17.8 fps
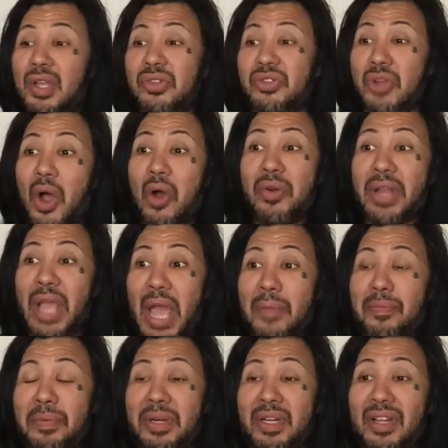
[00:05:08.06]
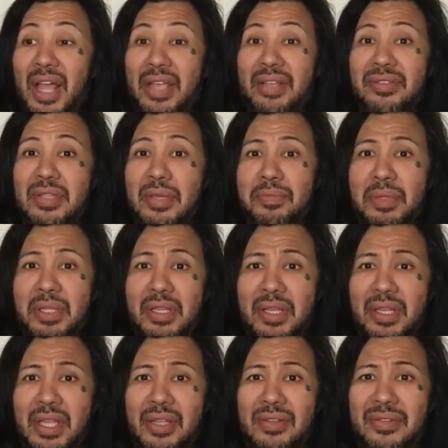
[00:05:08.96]
don't happen to like something
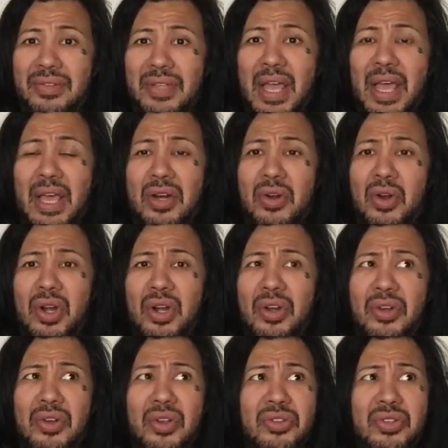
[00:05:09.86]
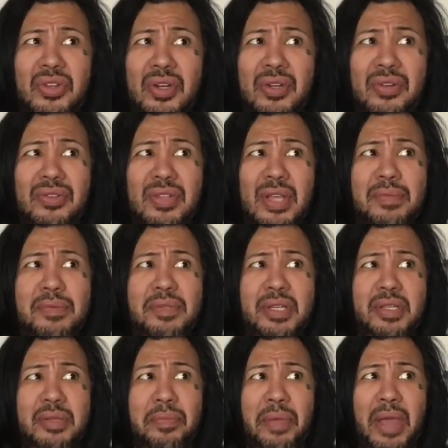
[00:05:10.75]
that gets said or a certain
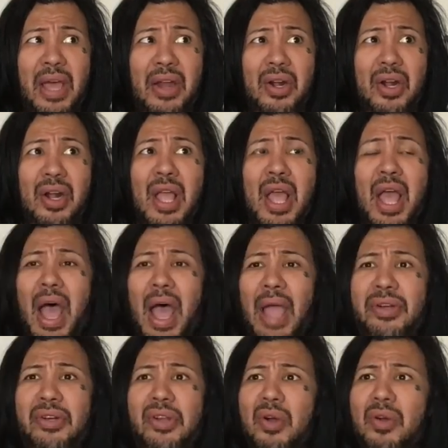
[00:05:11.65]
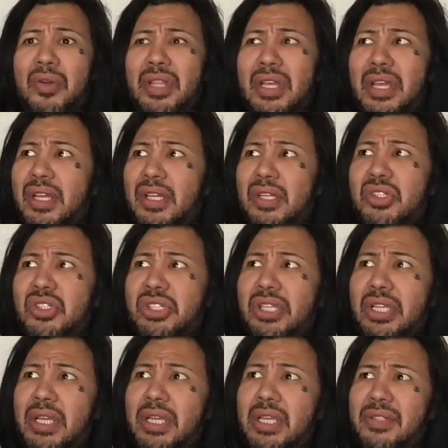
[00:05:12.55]
subject matter. I know that
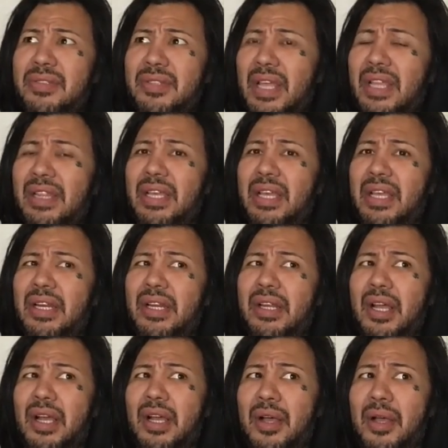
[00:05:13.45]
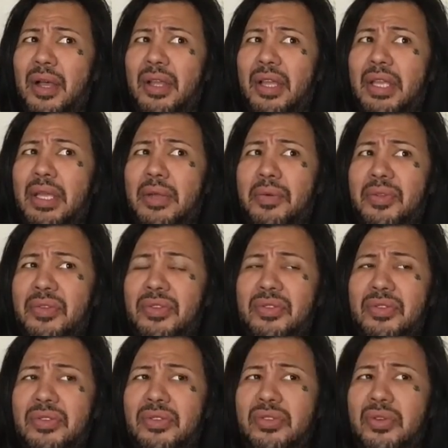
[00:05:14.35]
she said that uh, he
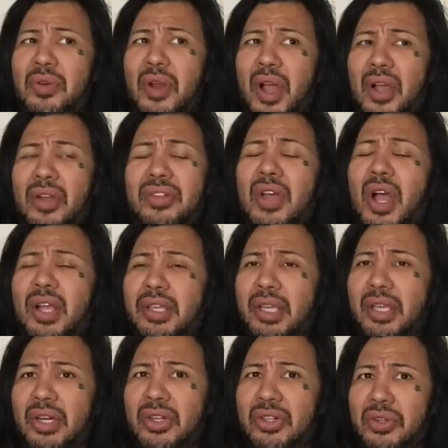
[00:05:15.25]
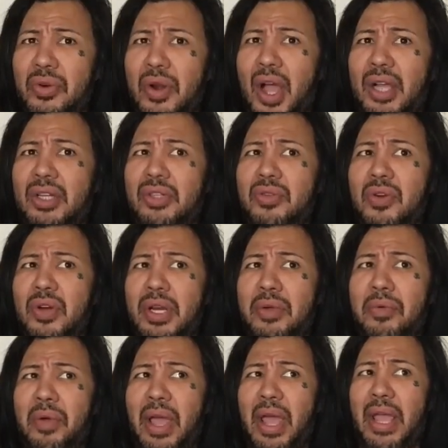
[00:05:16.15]
was talking in a
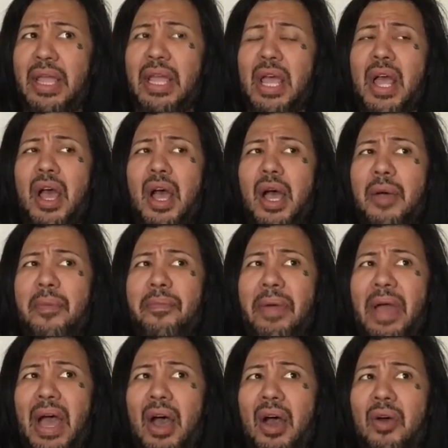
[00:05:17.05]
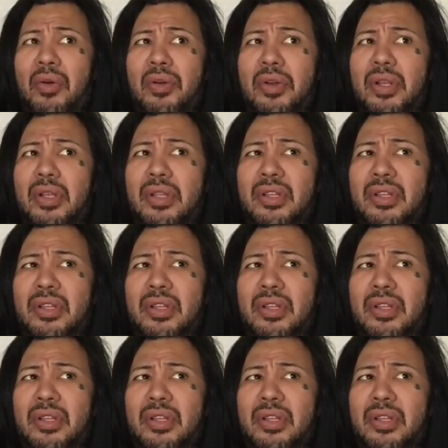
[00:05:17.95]
derogatory way about